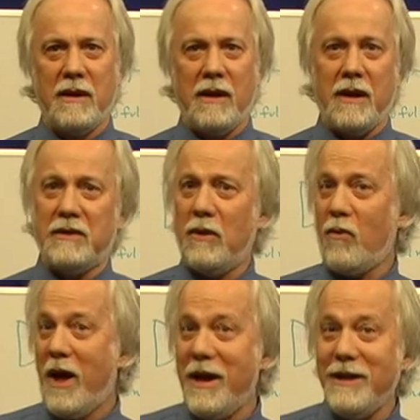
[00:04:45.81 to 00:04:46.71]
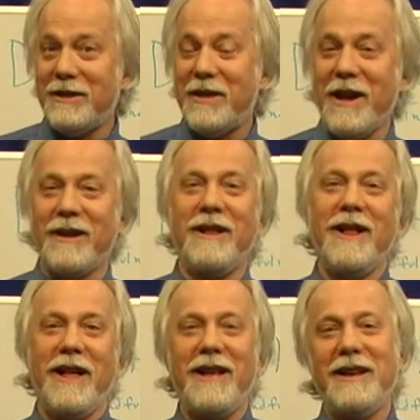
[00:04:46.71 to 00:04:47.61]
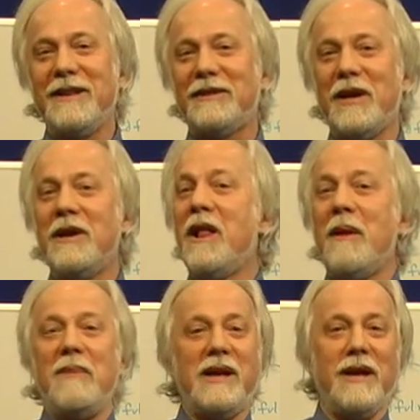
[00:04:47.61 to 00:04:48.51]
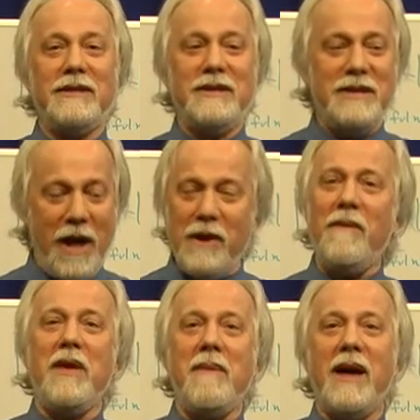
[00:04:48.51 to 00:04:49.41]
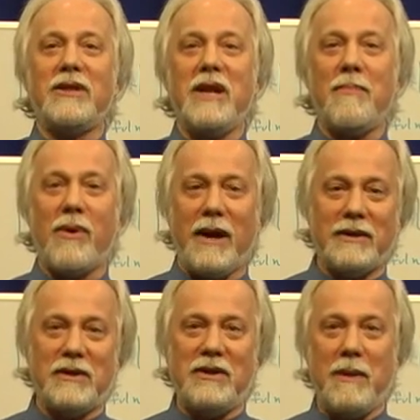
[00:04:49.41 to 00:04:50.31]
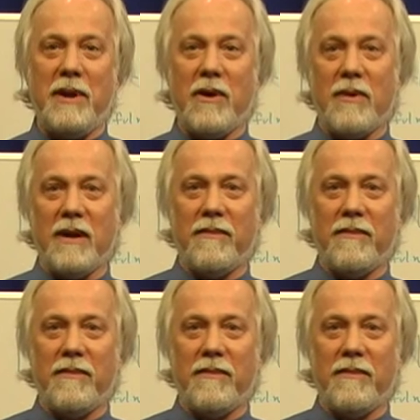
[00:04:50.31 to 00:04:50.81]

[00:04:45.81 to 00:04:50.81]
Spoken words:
I said, why is that? And he said, because none of them actually practice deep hearing.